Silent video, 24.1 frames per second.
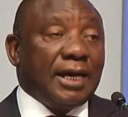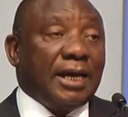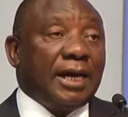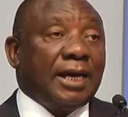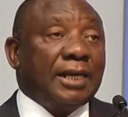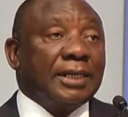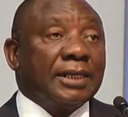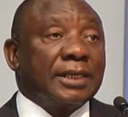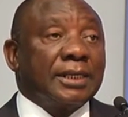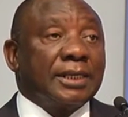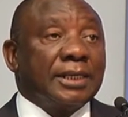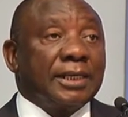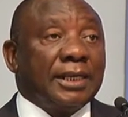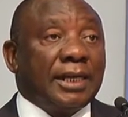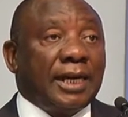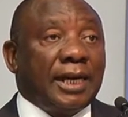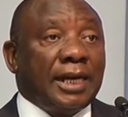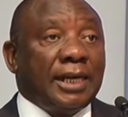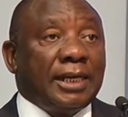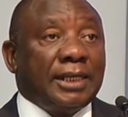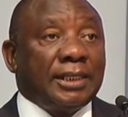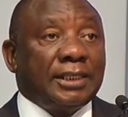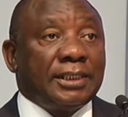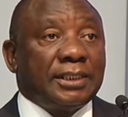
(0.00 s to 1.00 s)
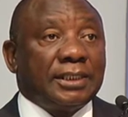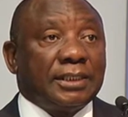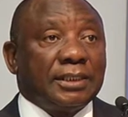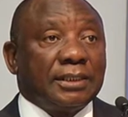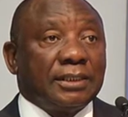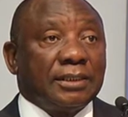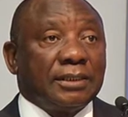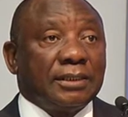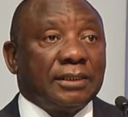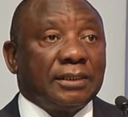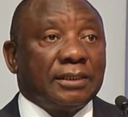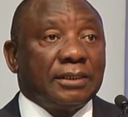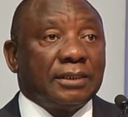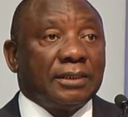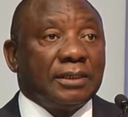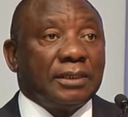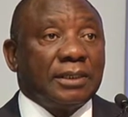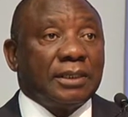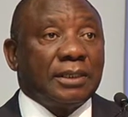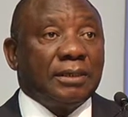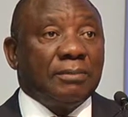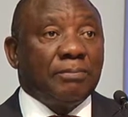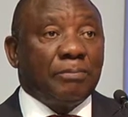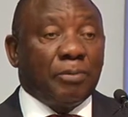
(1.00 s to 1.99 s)
and create
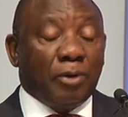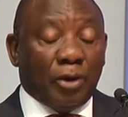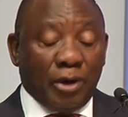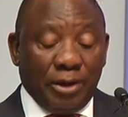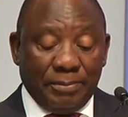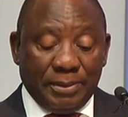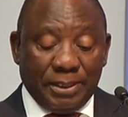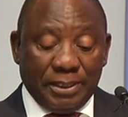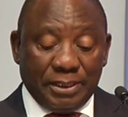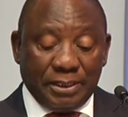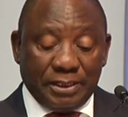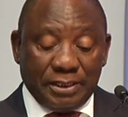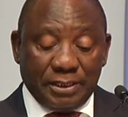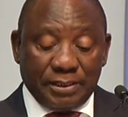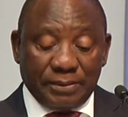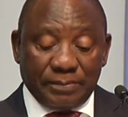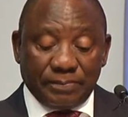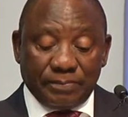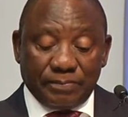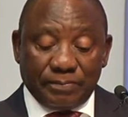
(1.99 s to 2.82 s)
employment.